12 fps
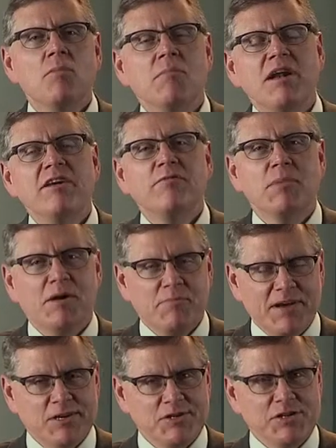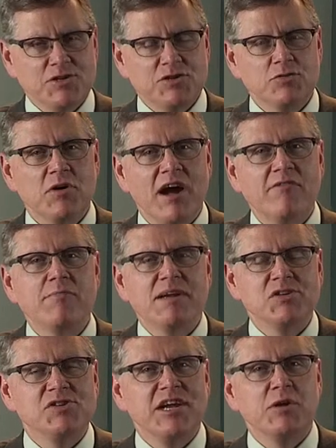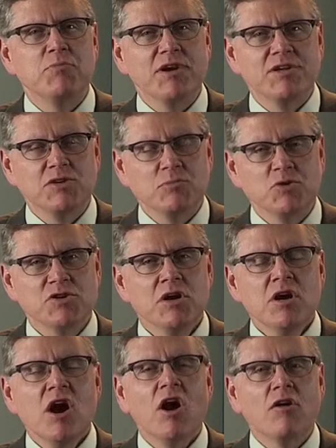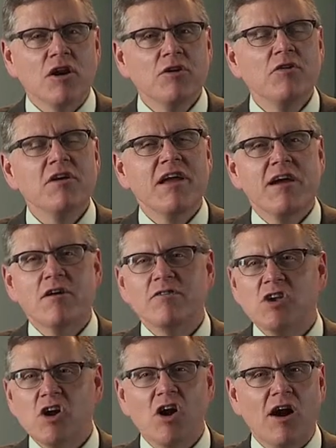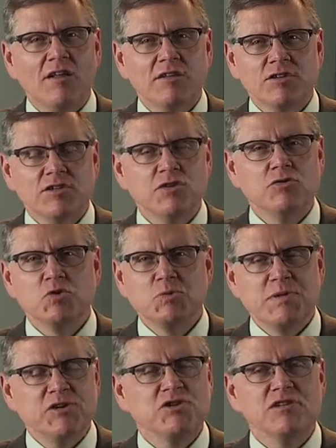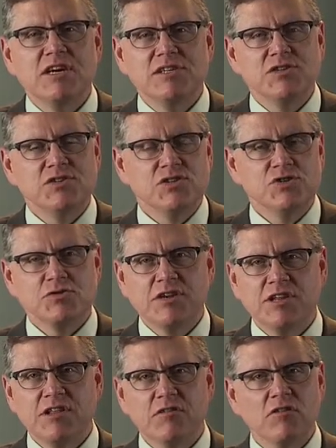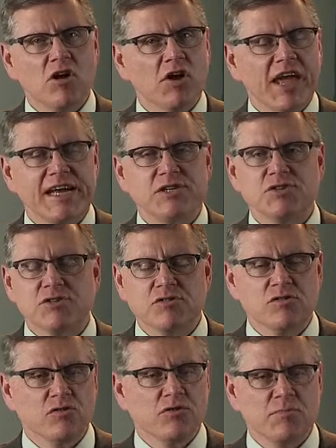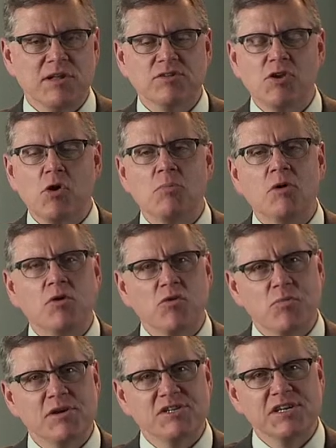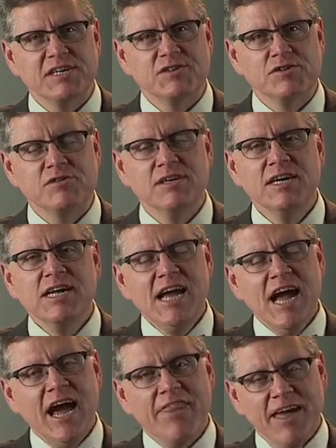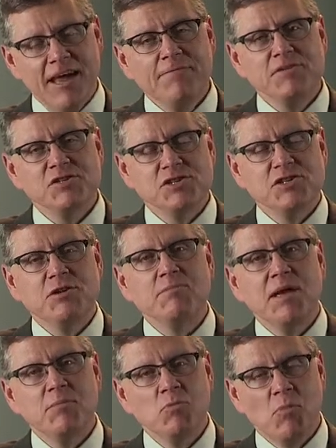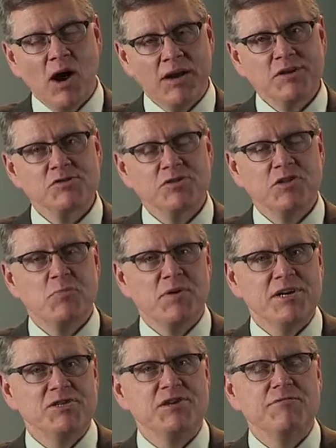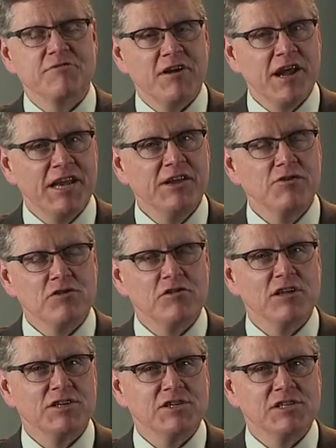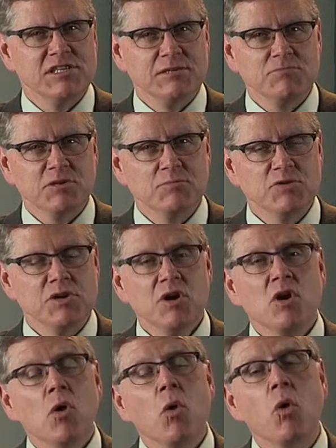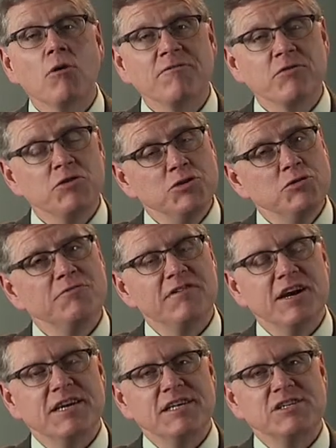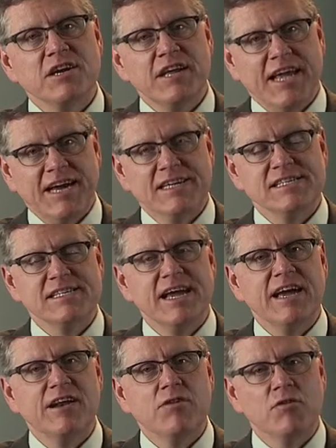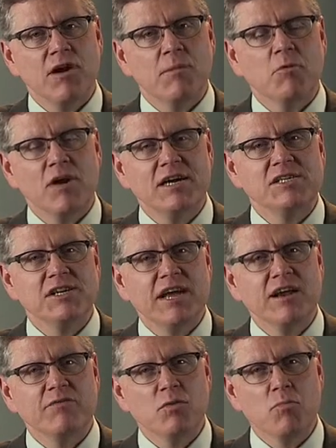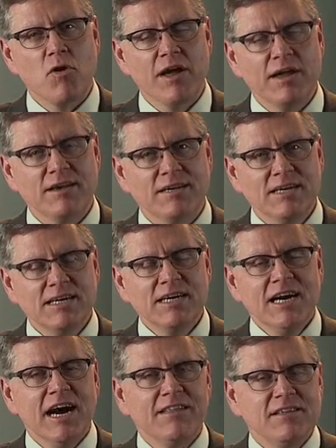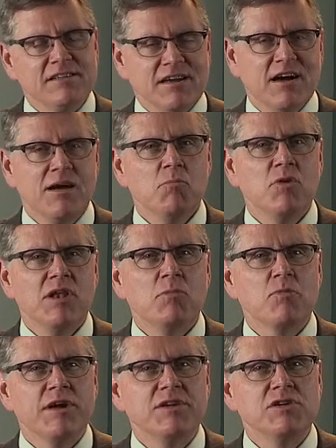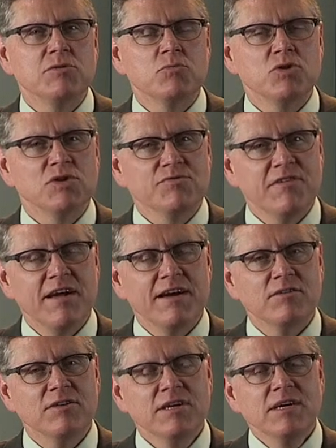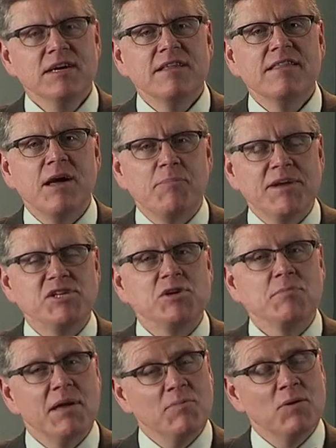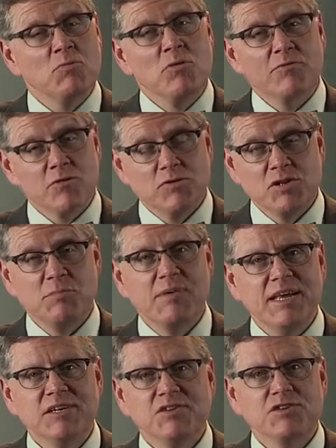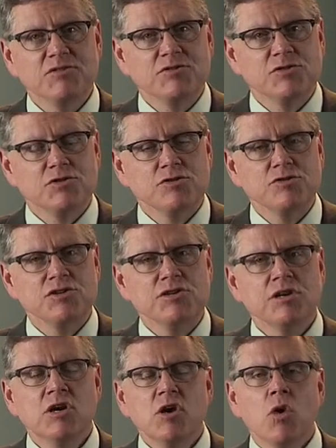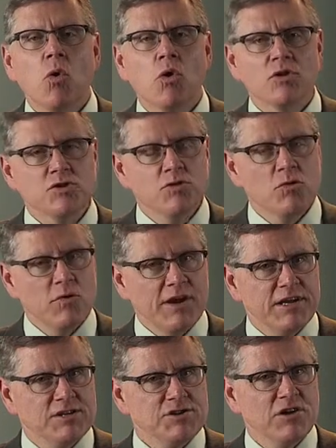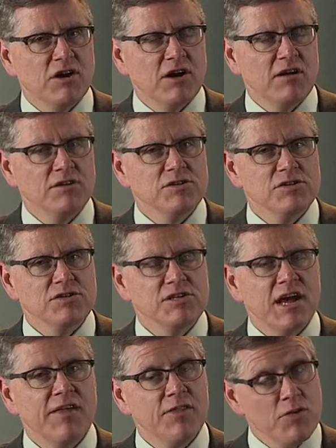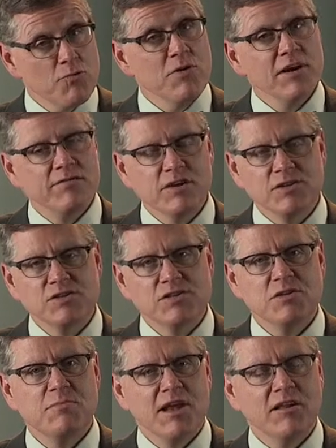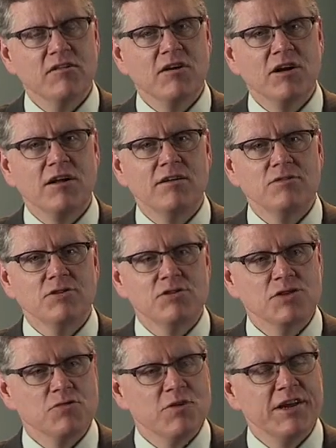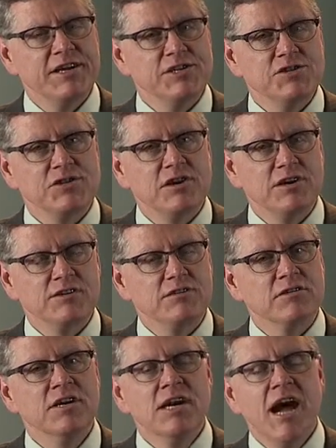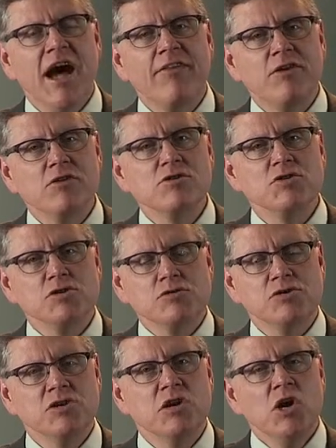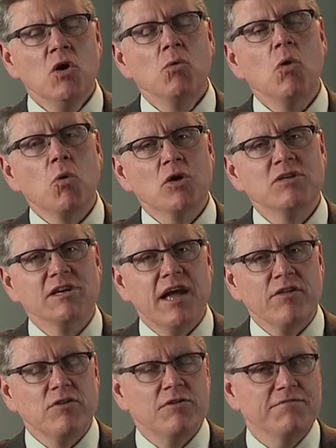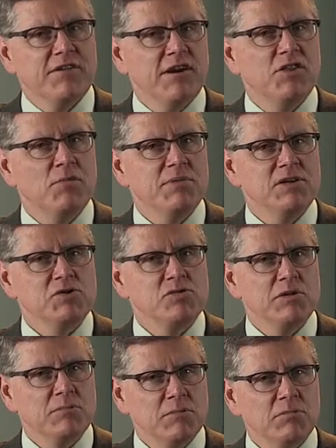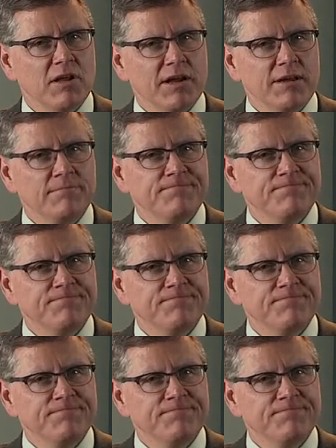Many of my patients who have metastatic brain tumors are under the care of an oncologist who specializes in treating their lung cancer or their melanoma or their breast cancer. And that physician may be monitoring the patient for any neurologic symptoms or for new findings on a CAT scan or MRI scan of the brain. At the time when a brain tumor is found, that patient may be referred to me as a neurosurgeon or to a radiation oncologist, and the three of us, the medical oncologist, the radiation doctor, and the neurosurgeon, will work together to find the best treatment plan.